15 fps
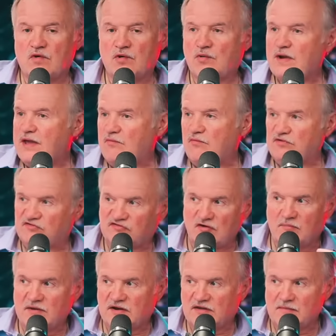we were hit with
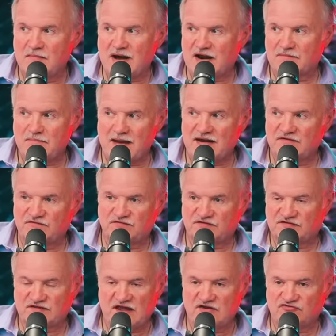so many demonic
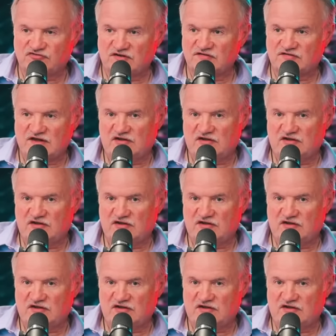manifestations,